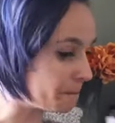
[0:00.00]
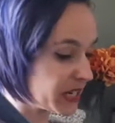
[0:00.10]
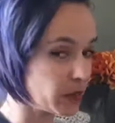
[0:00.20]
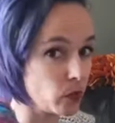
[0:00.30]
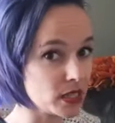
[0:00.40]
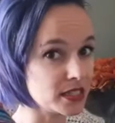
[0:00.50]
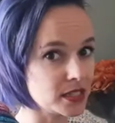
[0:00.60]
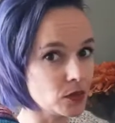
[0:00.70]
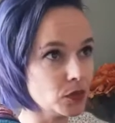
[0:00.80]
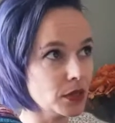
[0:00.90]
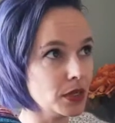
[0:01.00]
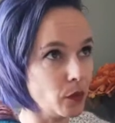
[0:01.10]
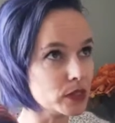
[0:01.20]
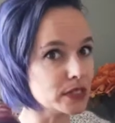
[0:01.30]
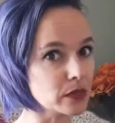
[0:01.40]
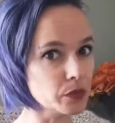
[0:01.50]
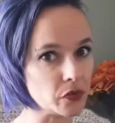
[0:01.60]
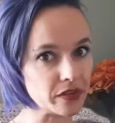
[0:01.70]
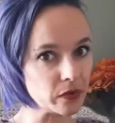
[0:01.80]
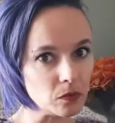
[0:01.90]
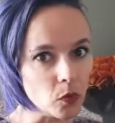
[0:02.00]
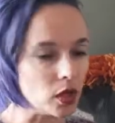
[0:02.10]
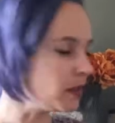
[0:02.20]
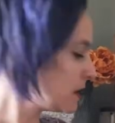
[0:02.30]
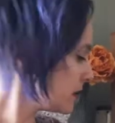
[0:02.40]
but it was like roving wool.